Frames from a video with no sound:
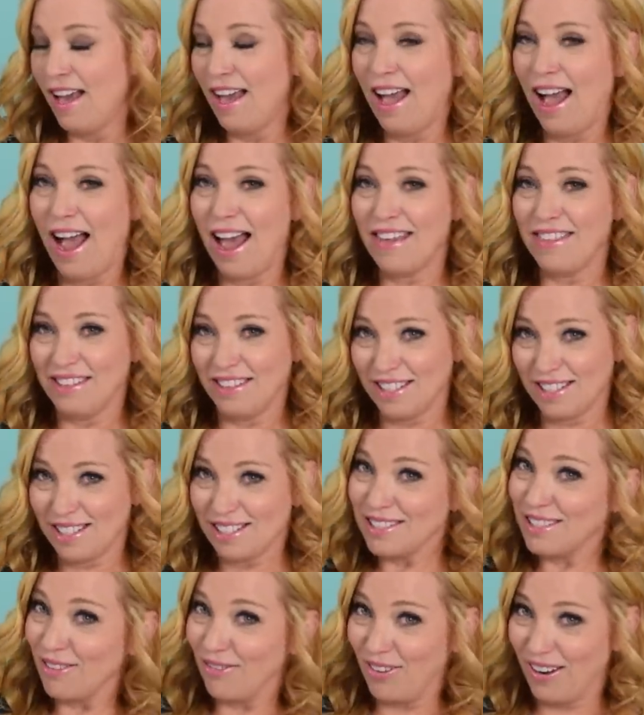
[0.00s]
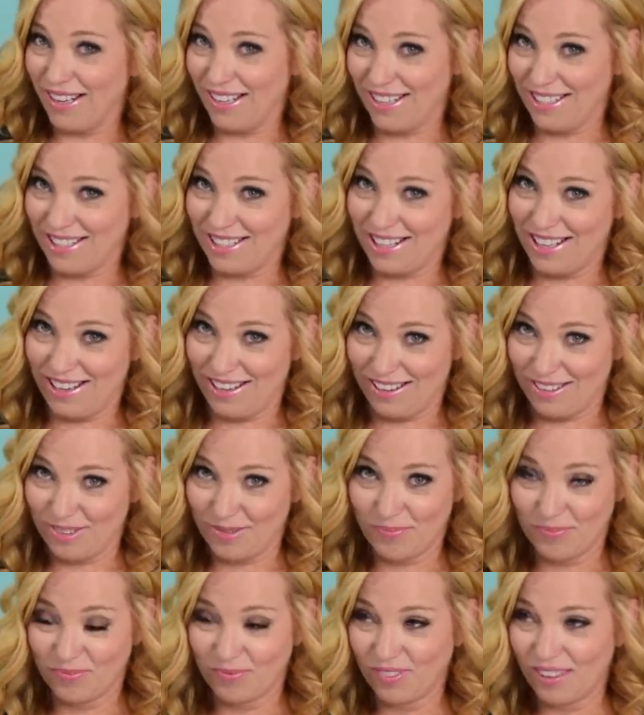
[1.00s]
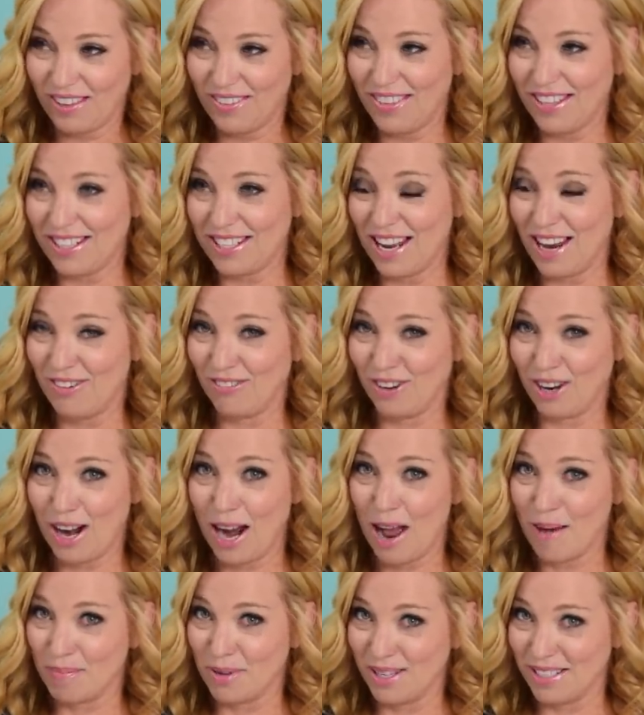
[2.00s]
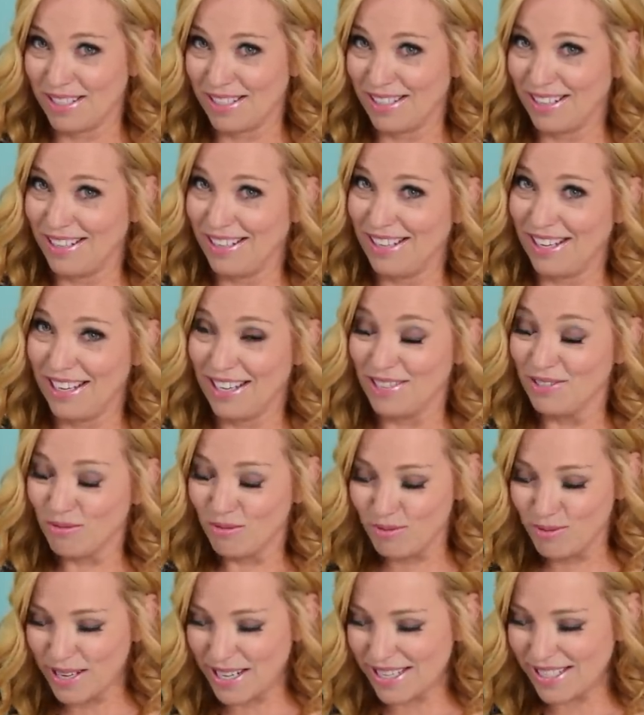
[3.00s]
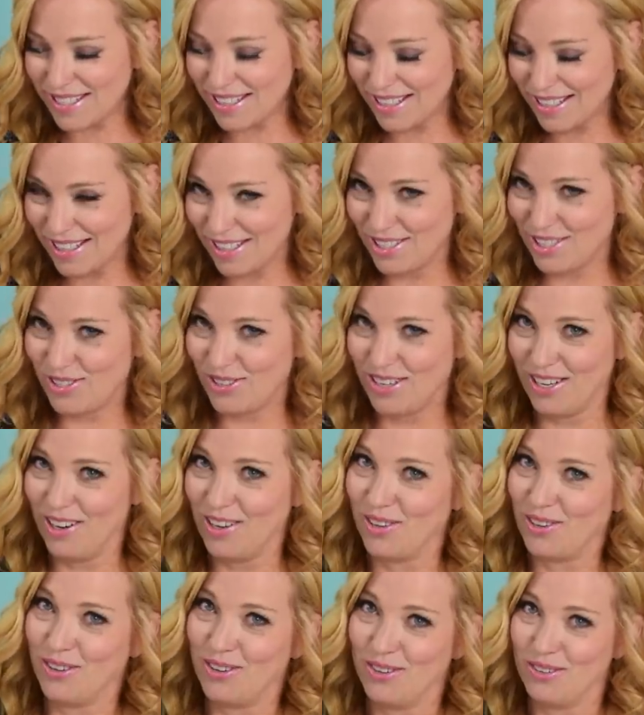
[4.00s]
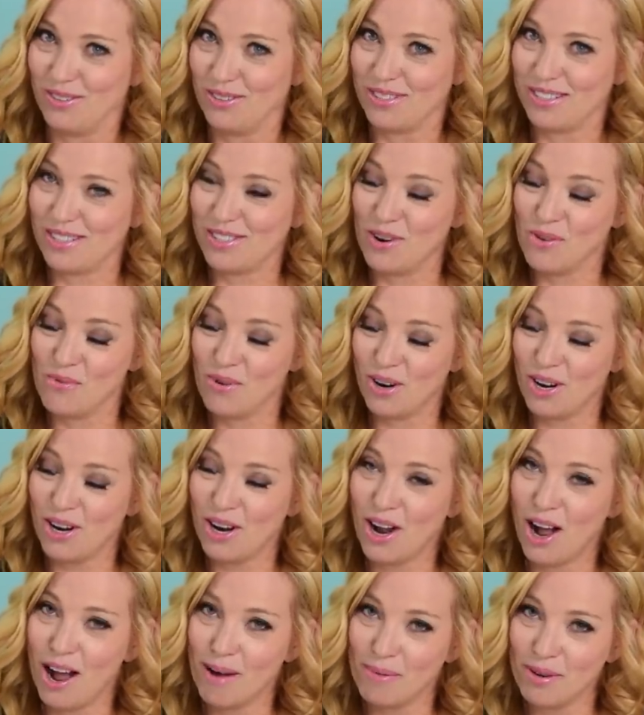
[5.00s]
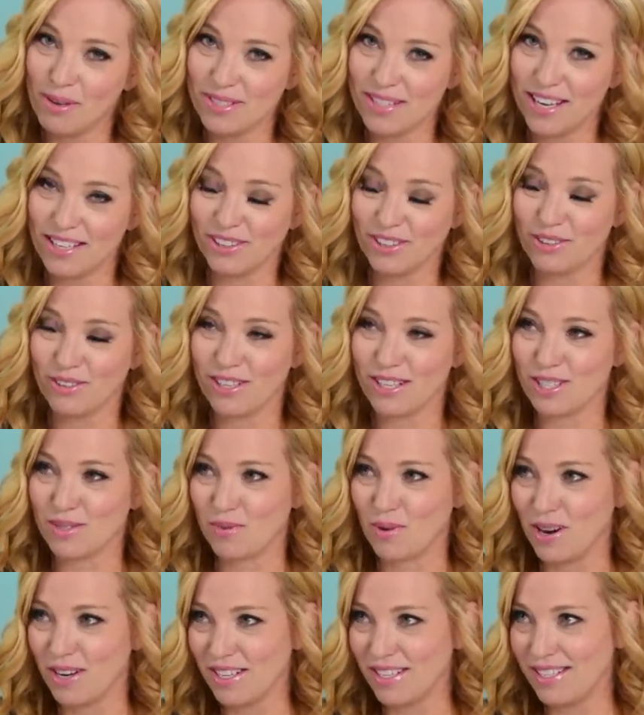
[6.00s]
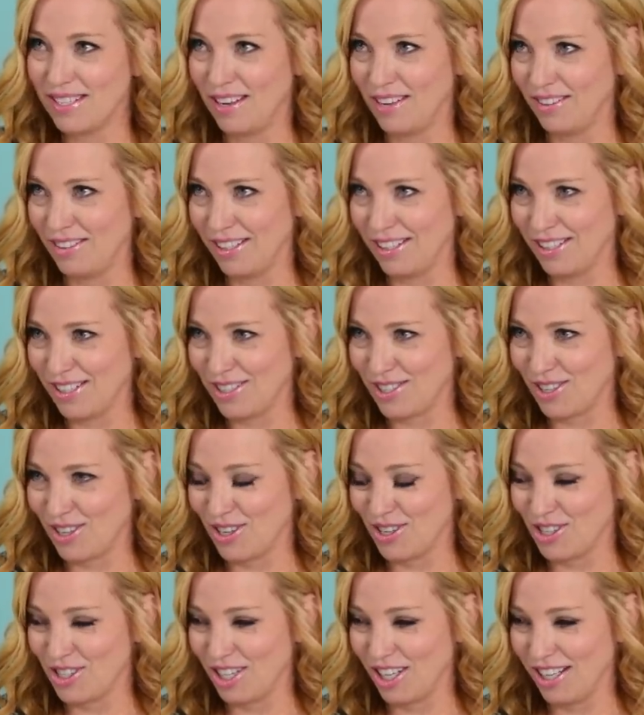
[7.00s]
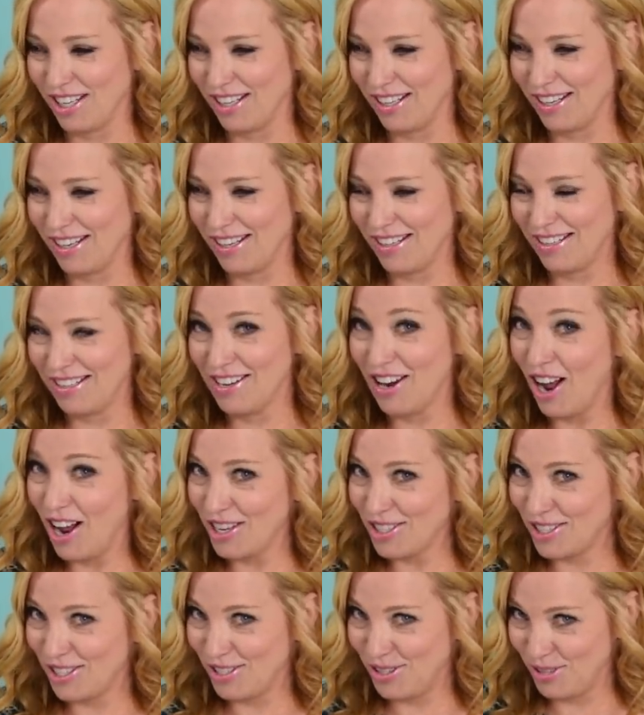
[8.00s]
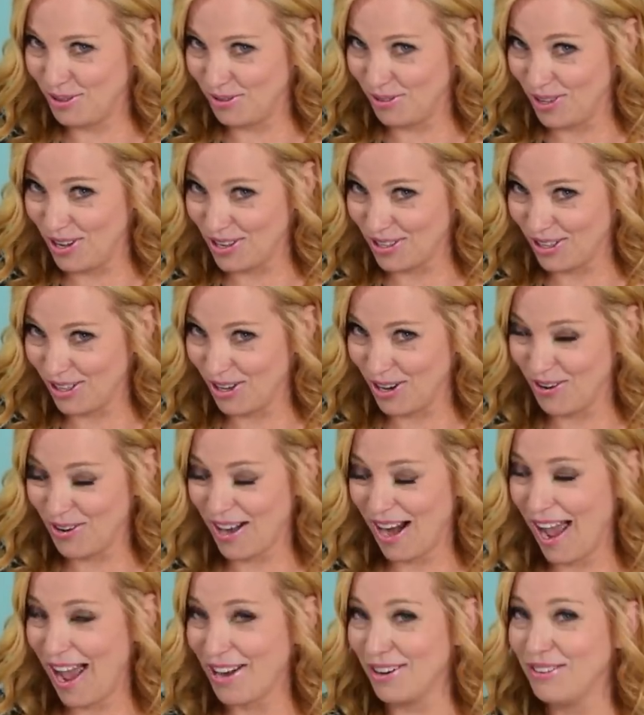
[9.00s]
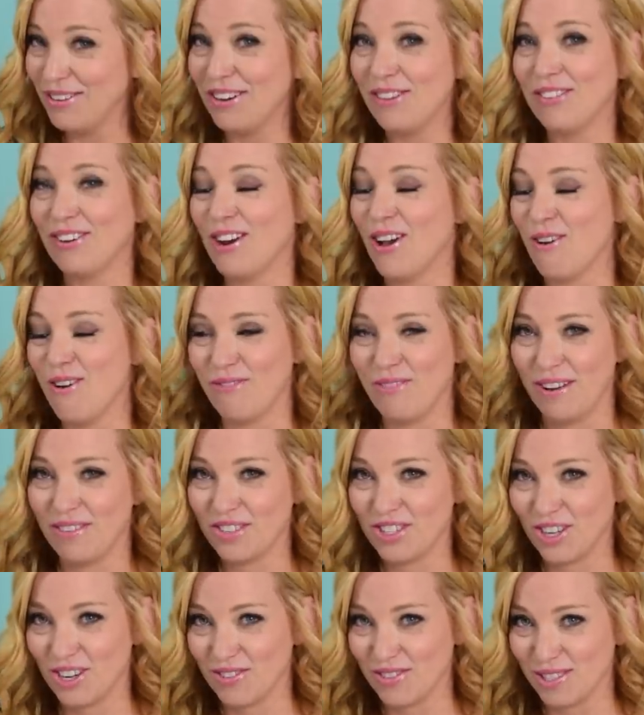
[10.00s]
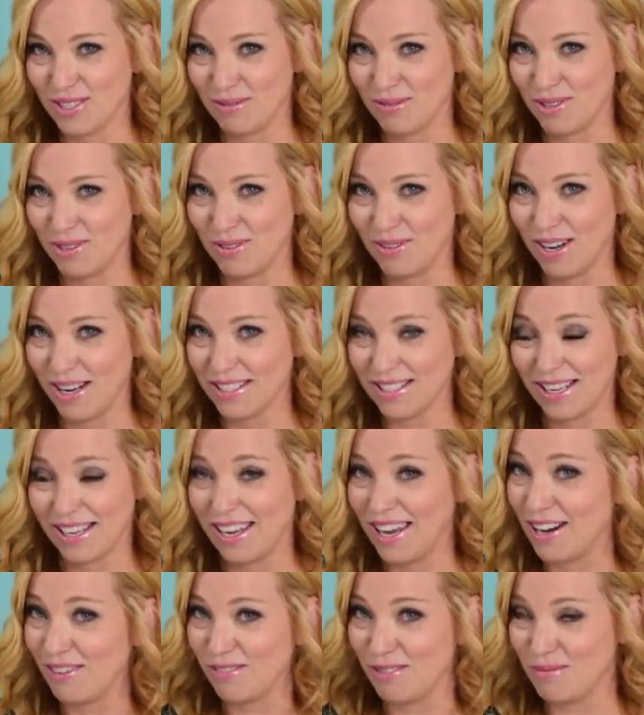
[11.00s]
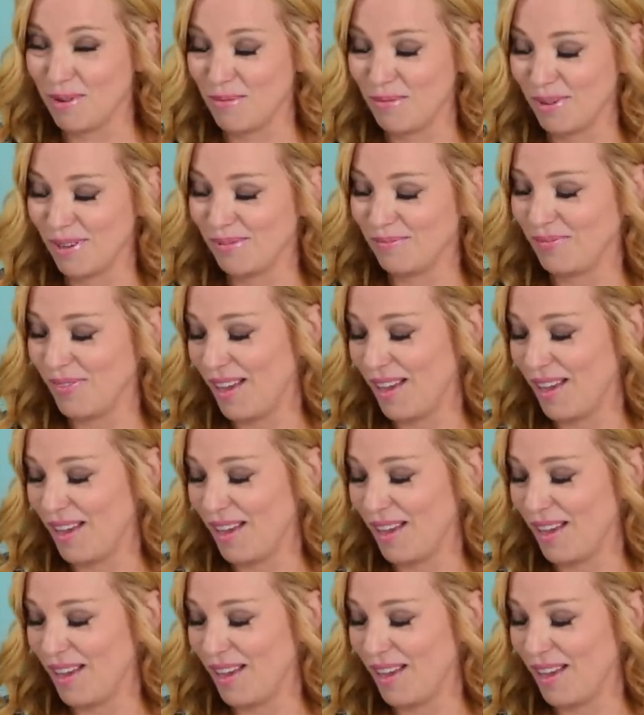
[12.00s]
I think this is the funniest thing that's ever happened in recent history on a cruise. So we're in Cabo San Lucas, we're on a sailing excursion not too long ago, and I don't even know if I've shared this with you guys, I can't remember.